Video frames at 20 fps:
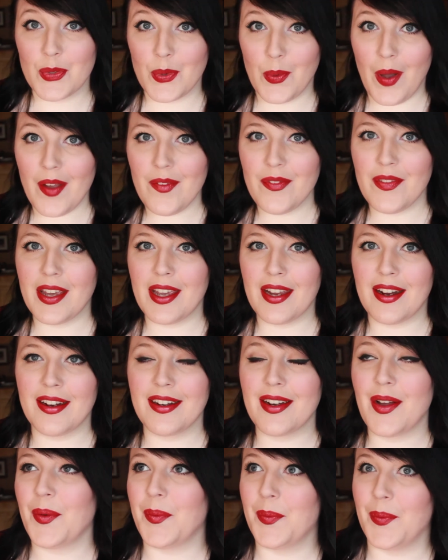So I
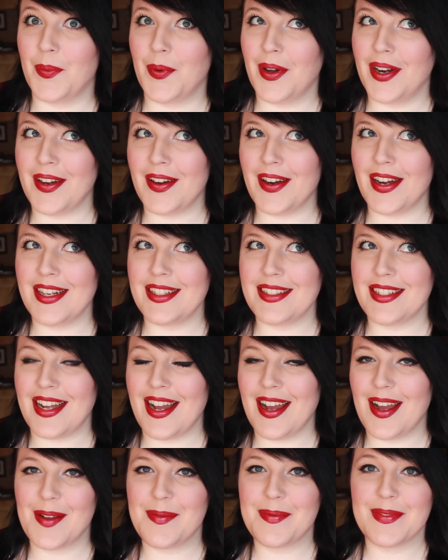figured, what a great
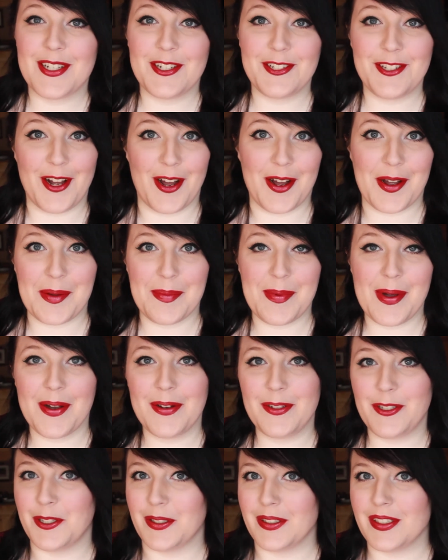time to talk
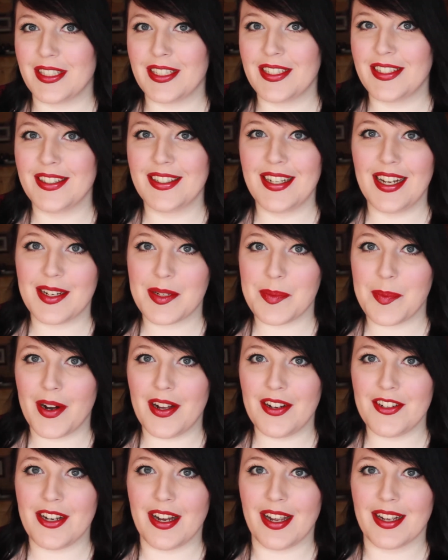about choosing your next
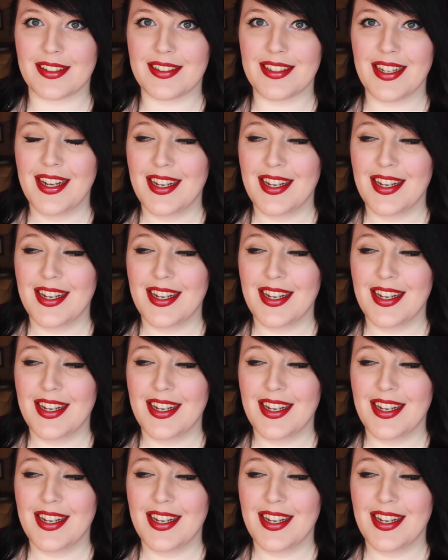project,